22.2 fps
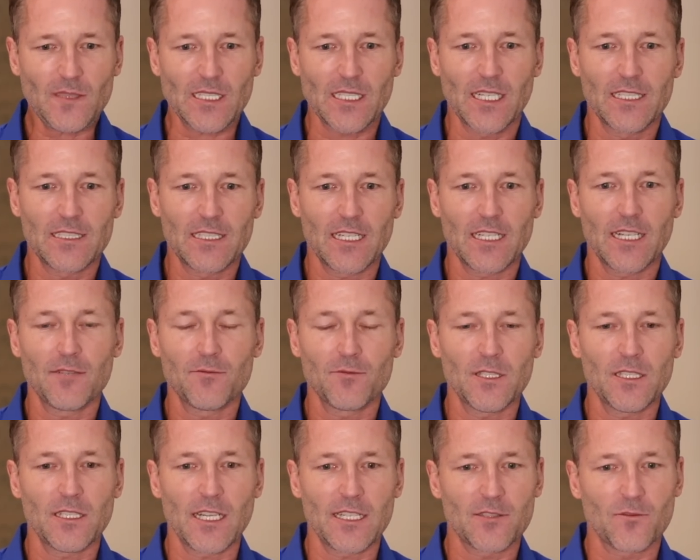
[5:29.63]
And then I
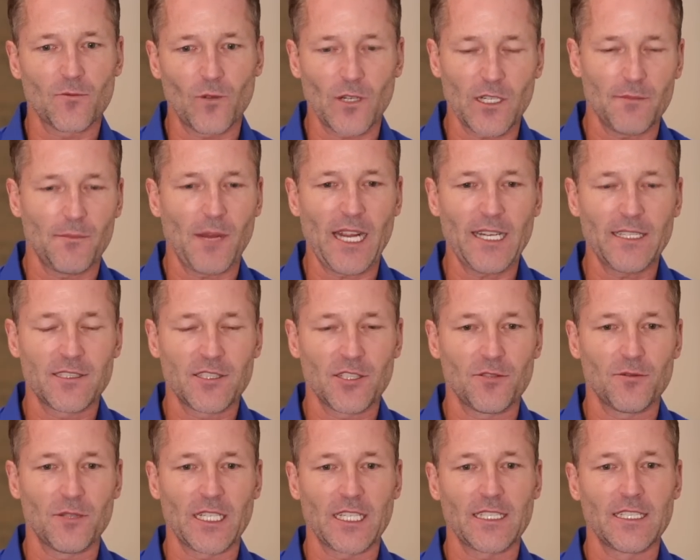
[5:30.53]
realize, what am I
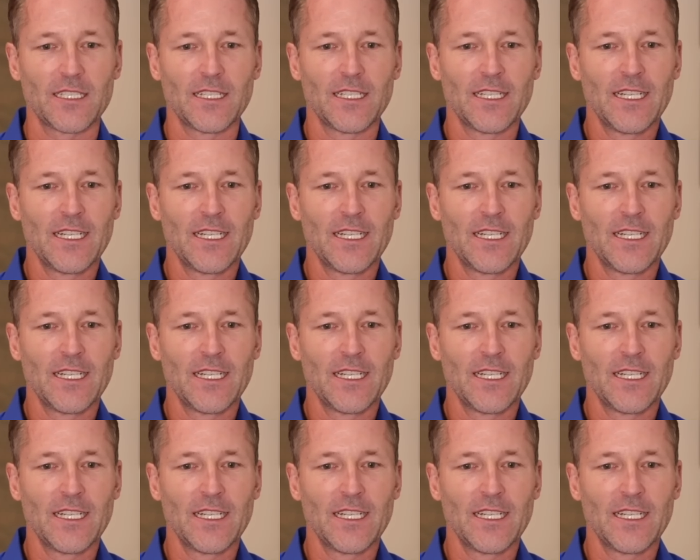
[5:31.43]
doing?